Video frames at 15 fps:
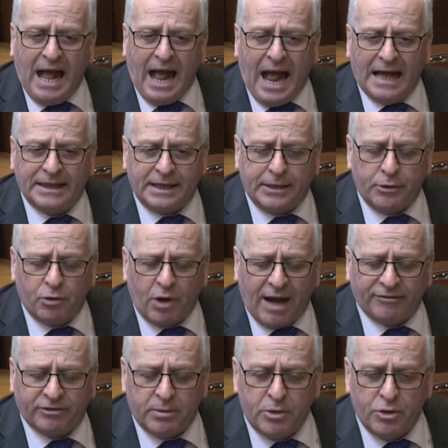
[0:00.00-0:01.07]
And they do a
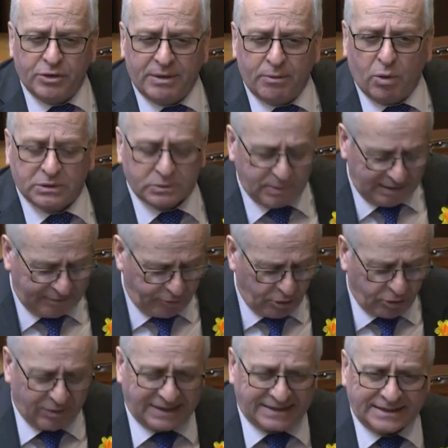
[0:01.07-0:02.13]
lot of community work as well,
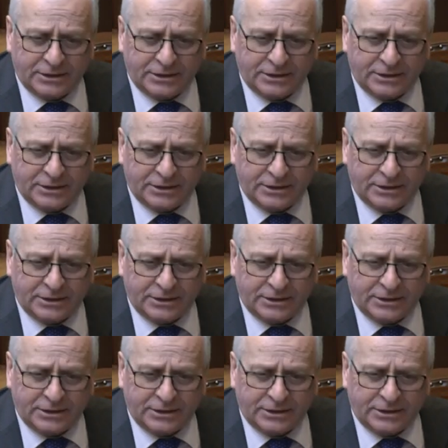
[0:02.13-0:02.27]
fundraising.